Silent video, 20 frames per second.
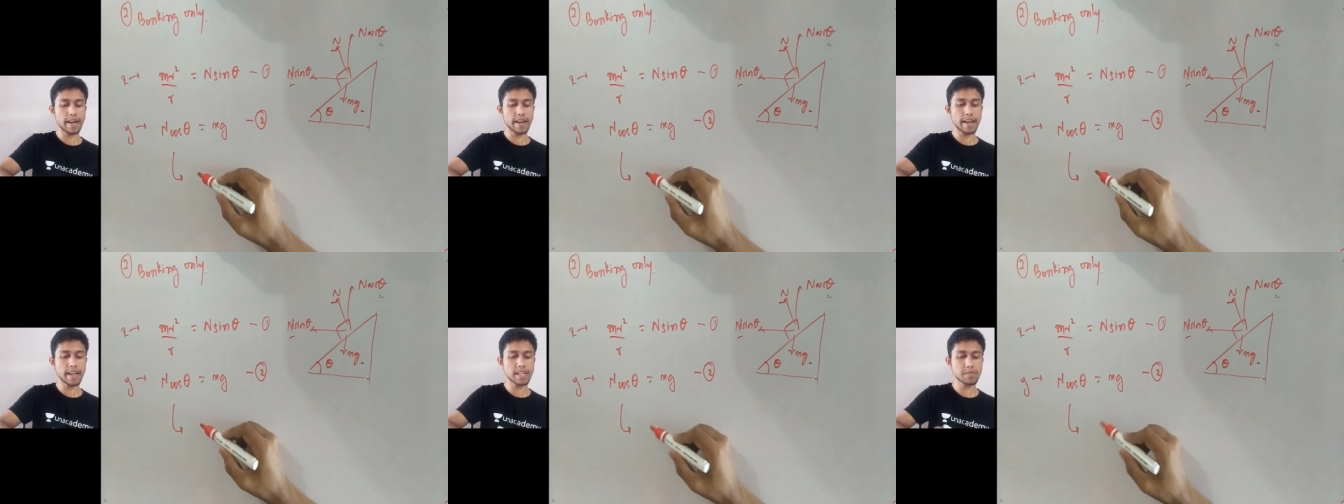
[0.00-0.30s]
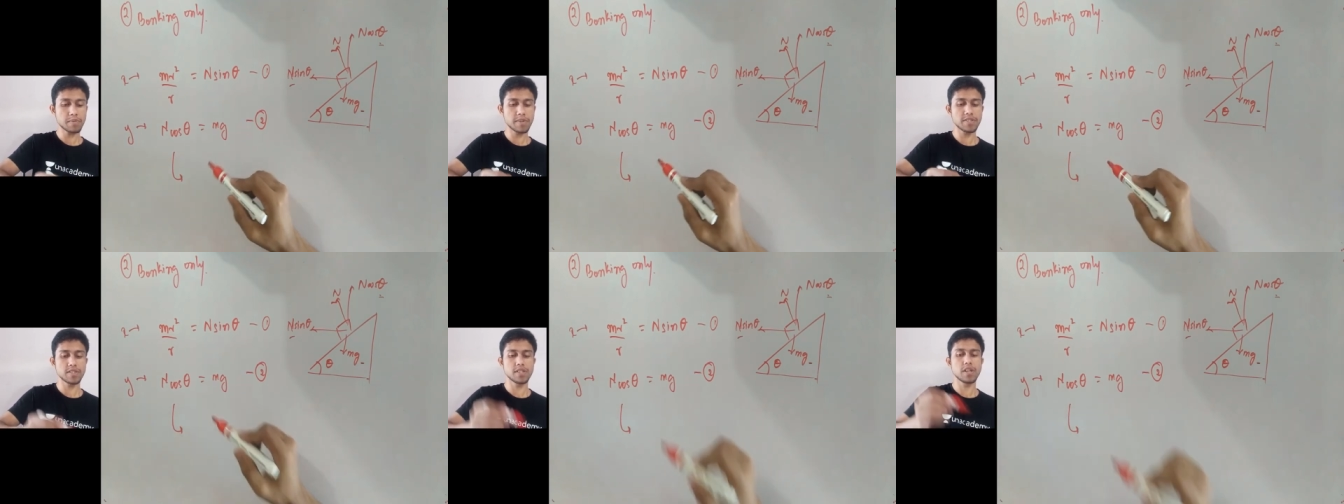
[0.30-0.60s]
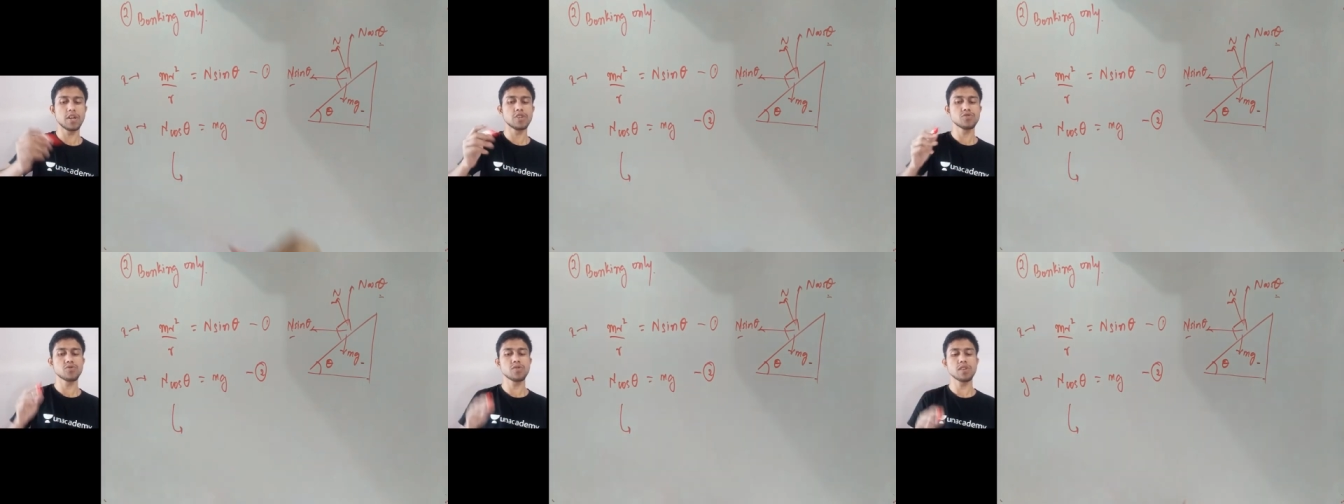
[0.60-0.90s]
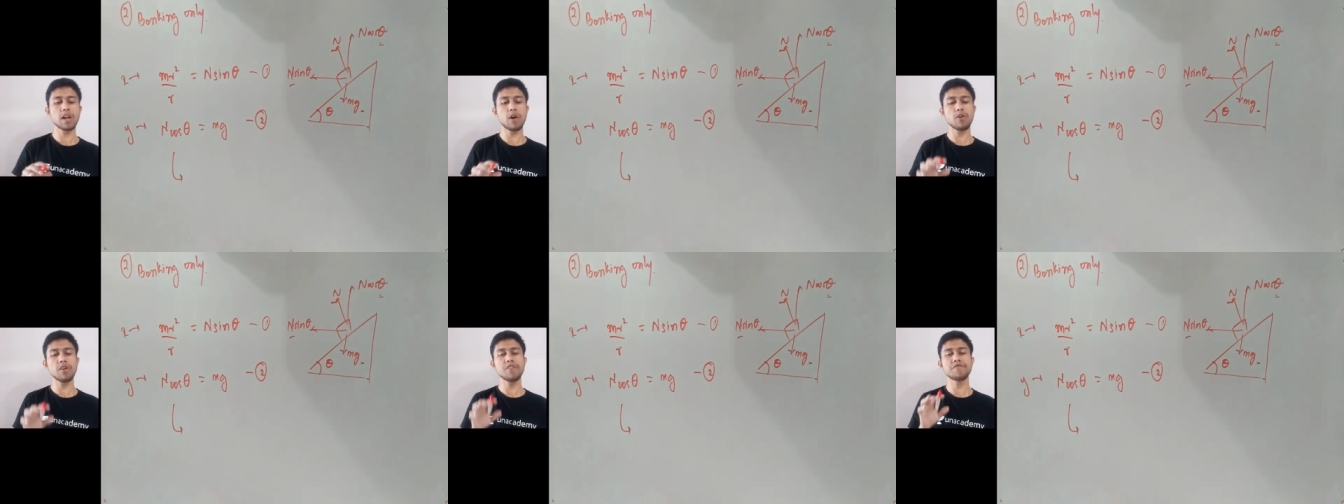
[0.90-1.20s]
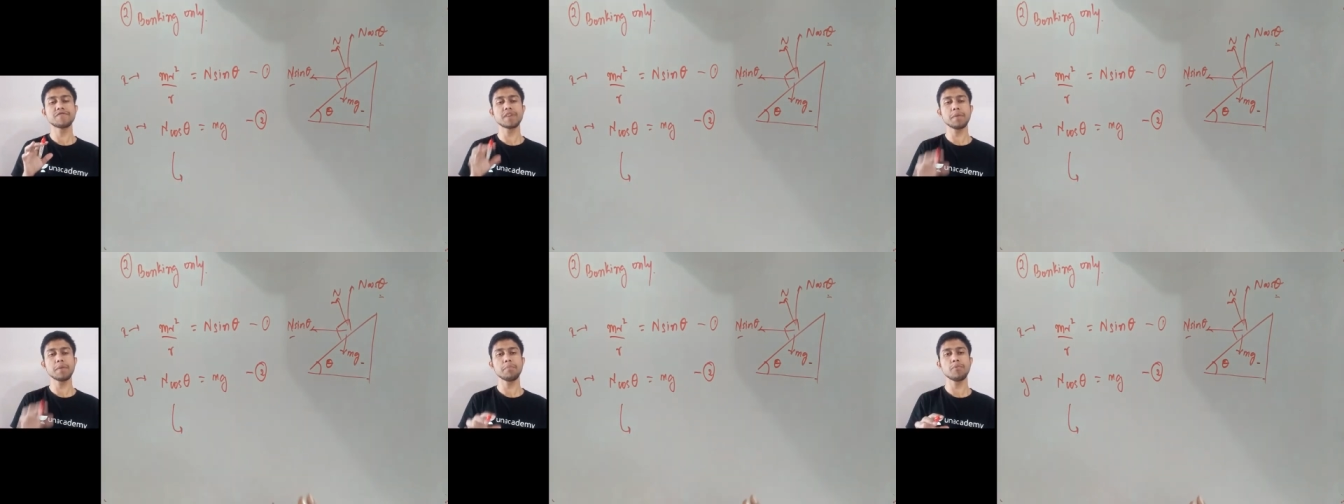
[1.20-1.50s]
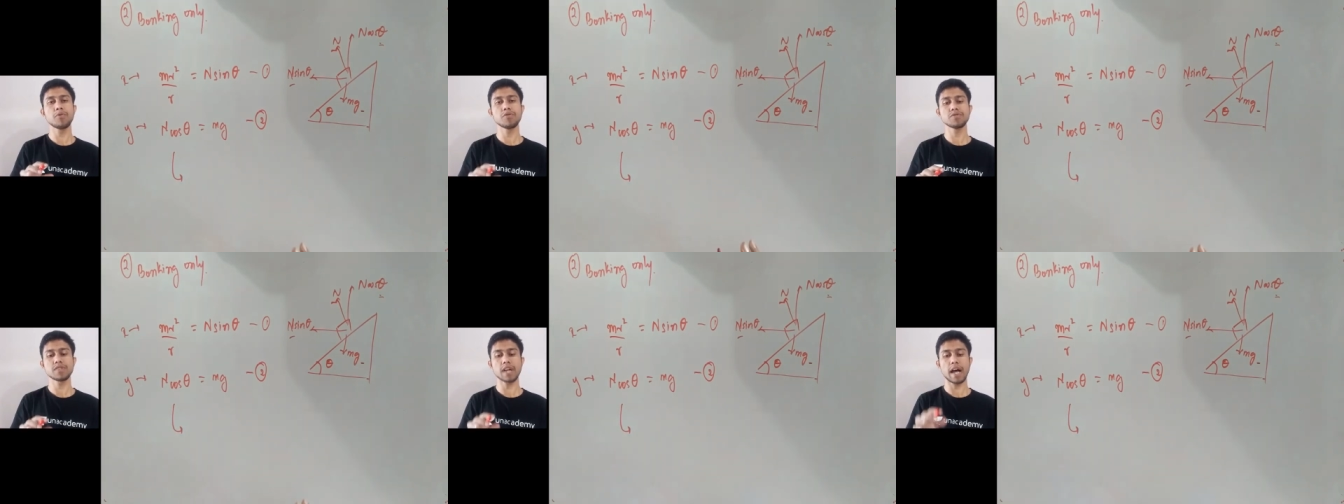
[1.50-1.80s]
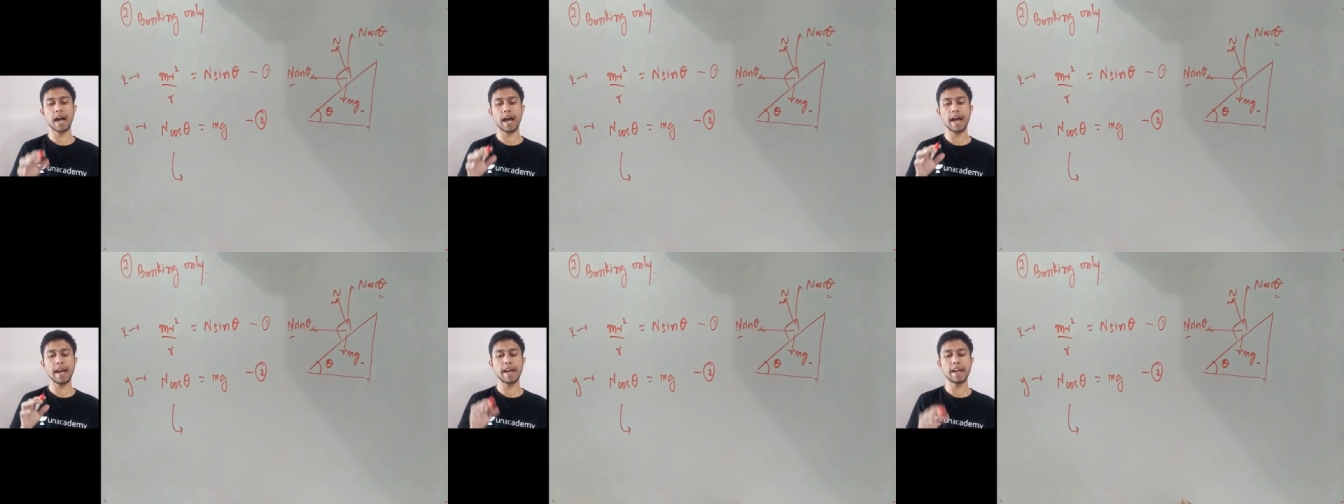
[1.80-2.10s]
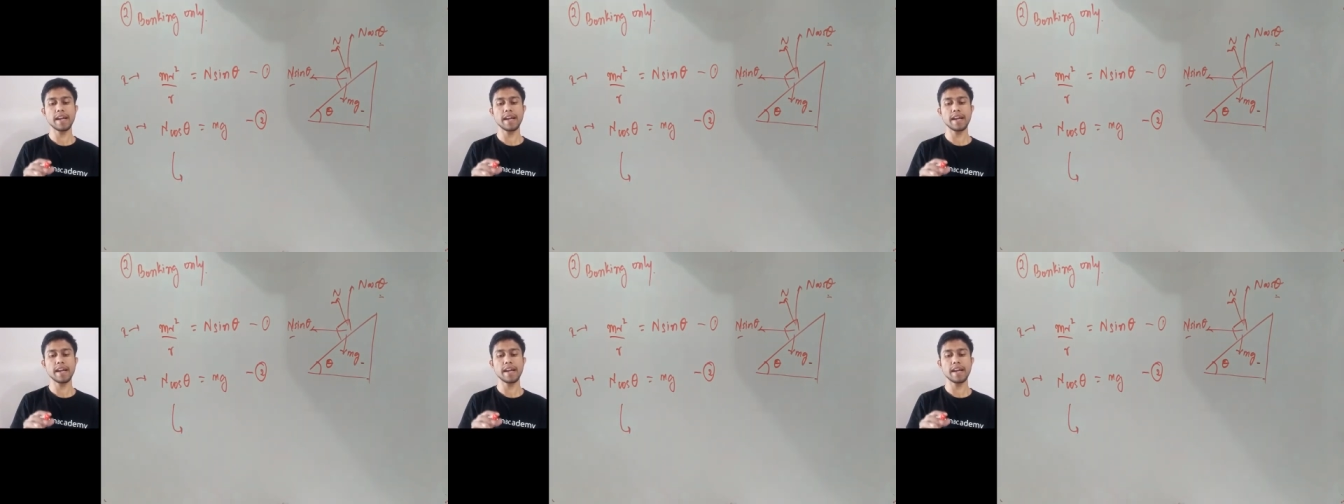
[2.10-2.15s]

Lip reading: write an expression. So now if suppose